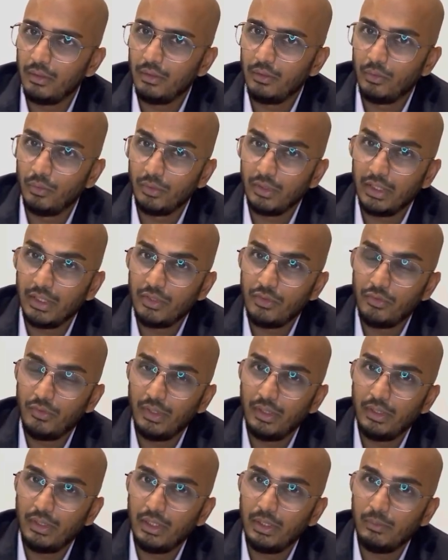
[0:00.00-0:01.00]
Don't get
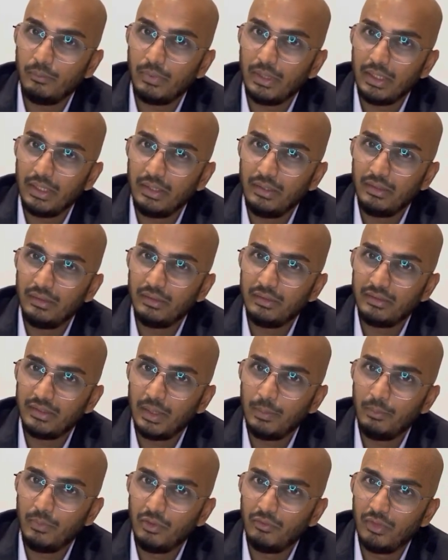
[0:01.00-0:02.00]
tricked in by
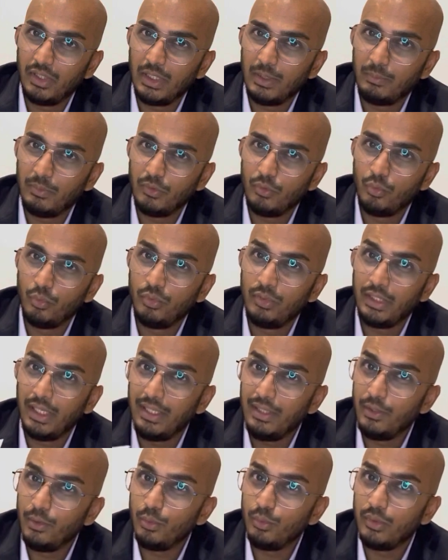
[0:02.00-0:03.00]
some developers who
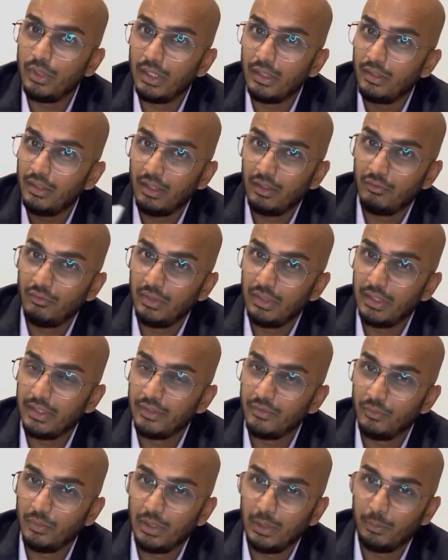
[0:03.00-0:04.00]
tell you that their
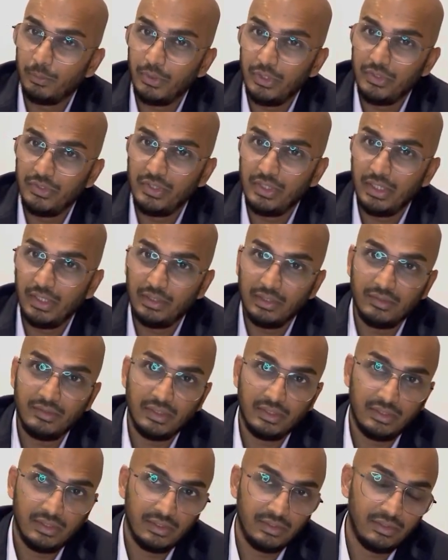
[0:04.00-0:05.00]
villas will appreciate,
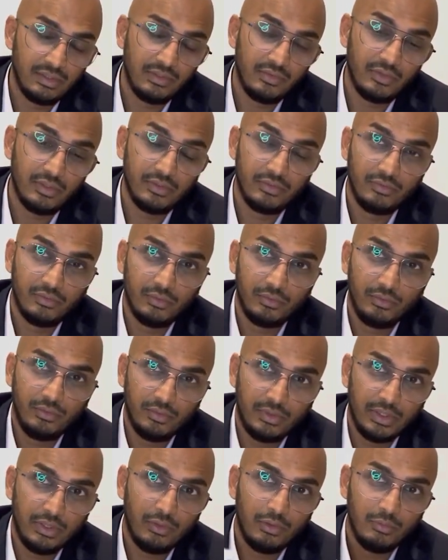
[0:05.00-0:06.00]
etc., etc. So
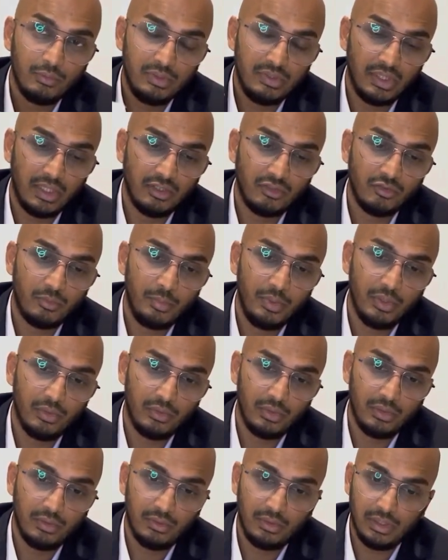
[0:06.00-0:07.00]
you can always ask me
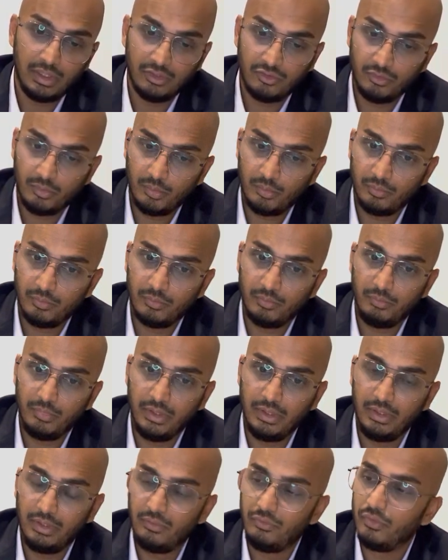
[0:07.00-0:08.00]

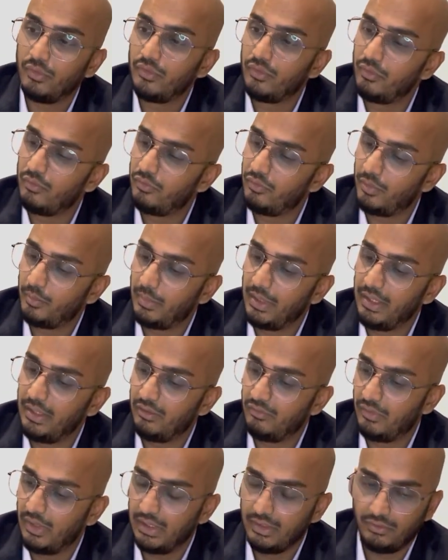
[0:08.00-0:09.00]
for my
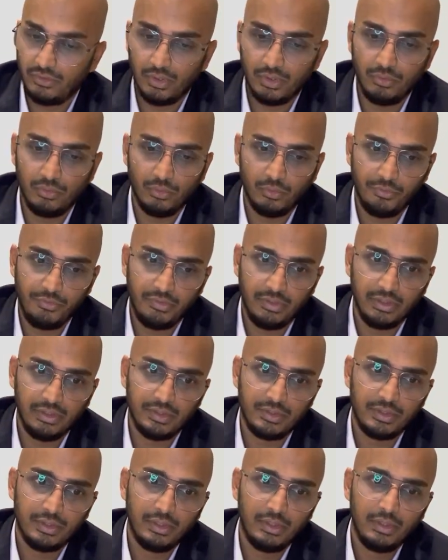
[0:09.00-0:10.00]
advice on those things.